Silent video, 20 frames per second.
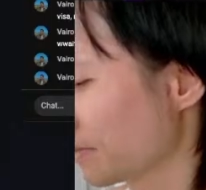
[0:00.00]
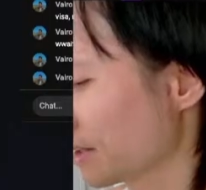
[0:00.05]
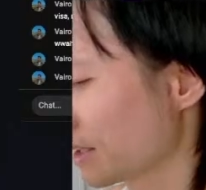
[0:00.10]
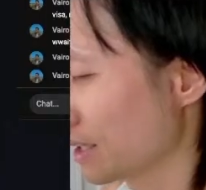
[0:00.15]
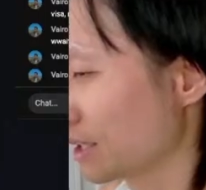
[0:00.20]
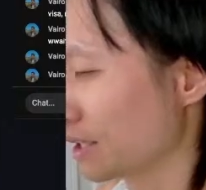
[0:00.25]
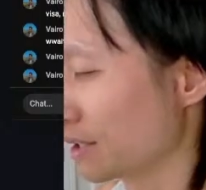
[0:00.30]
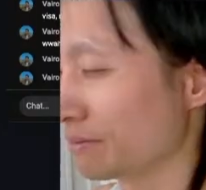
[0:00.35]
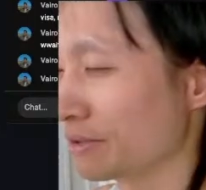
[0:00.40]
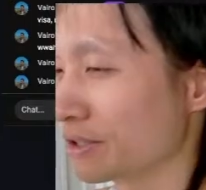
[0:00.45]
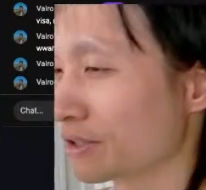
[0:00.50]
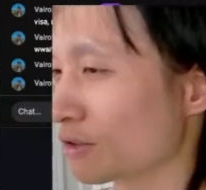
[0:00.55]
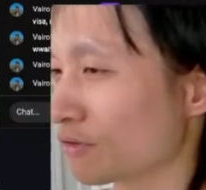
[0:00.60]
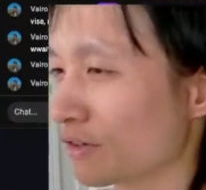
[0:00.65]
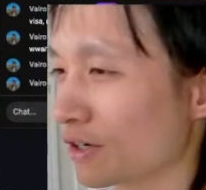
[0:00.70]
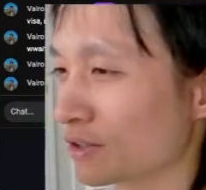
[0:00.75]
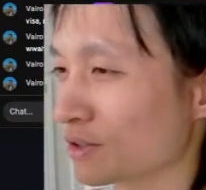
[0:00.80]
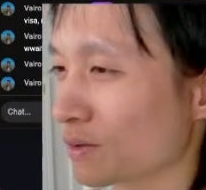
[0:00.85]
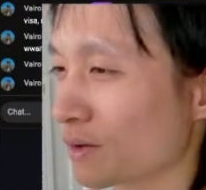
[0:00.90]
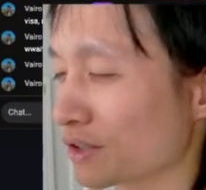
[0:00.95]
It'll be so
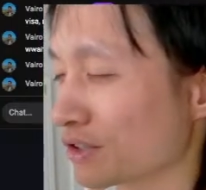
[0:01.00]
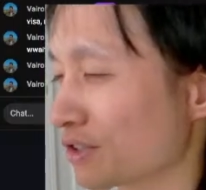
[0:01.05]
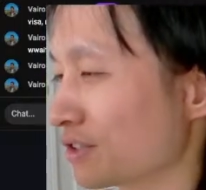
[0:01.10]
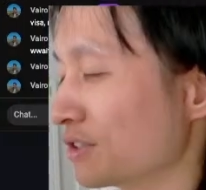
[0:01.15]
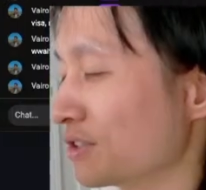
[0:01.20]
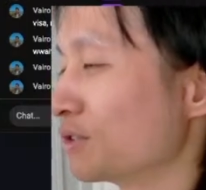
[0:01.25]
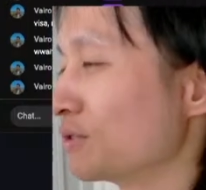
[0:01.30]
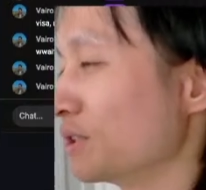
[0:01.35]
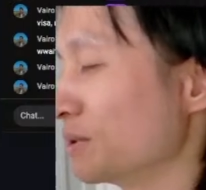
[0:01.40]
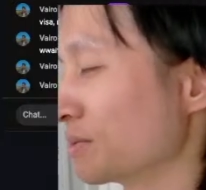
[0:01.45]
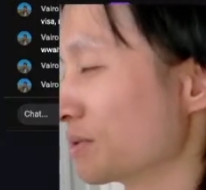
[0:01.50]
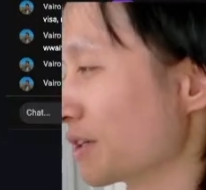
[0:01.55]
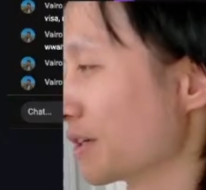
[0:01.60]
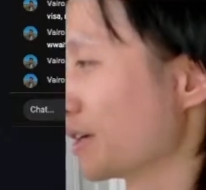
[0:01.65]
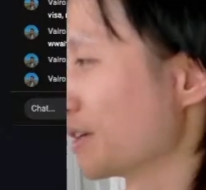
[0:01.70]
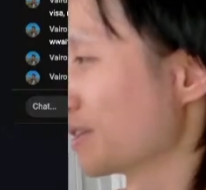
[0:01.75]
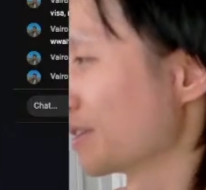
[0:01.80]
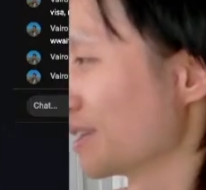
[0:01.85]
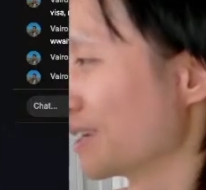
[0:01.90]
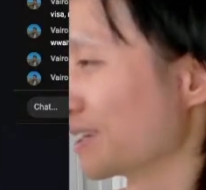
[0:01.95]
fun to watch these streams
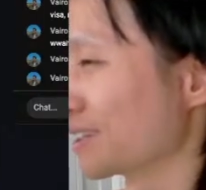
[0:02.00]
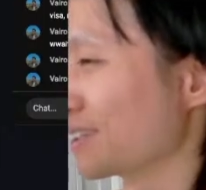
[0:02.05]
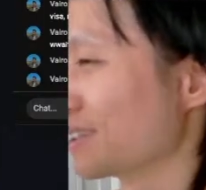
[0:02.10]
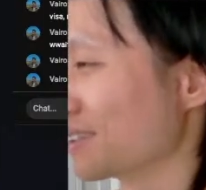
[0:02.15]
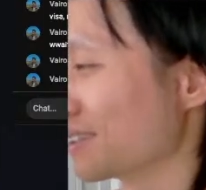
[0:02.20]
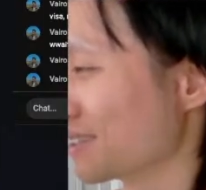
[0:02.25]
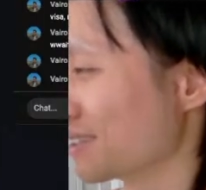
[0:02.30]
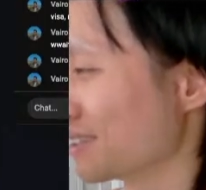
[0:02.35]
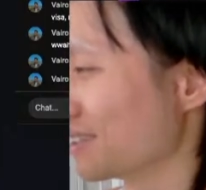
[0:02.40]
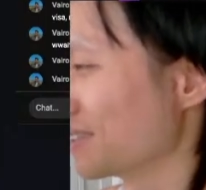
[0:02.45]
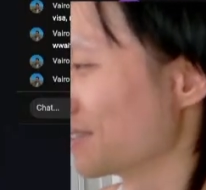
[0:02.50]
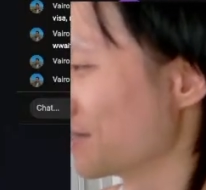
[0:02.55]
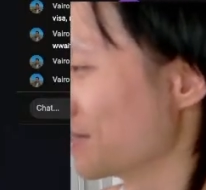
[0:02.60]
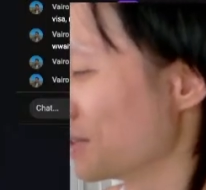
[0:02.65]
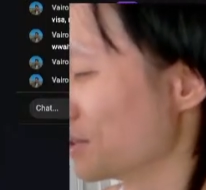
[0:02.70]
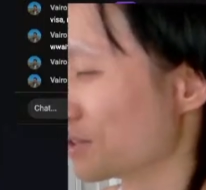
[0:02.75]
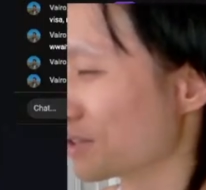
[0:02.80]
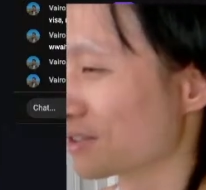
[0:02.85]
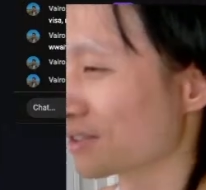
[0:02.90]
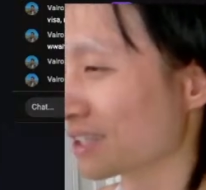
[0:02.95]
again, like in the
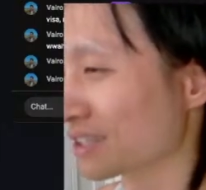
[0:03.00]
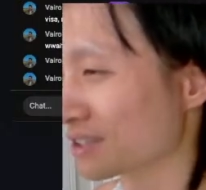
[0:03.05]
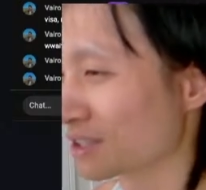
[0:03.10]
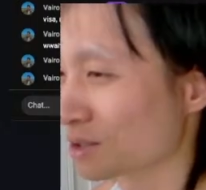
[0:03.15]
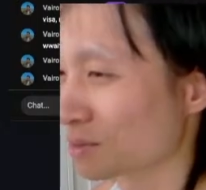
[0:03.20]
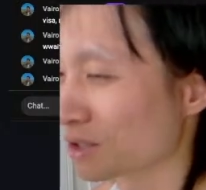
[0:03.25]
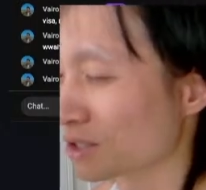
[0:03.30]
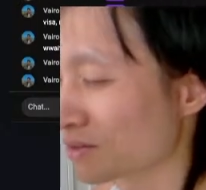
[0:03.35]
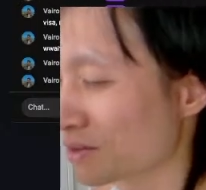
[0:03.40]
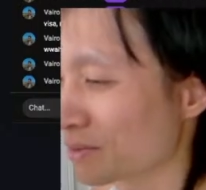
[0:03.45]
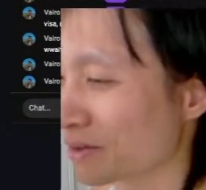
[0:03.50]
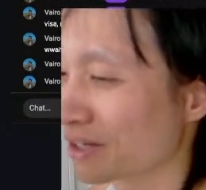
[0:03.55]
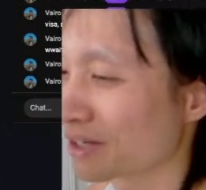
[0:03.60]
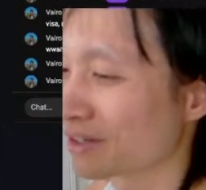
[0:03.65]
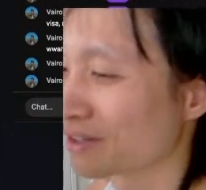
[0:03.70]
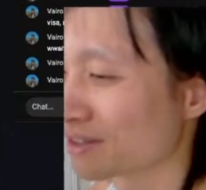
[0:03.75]
future, like 6 months from now.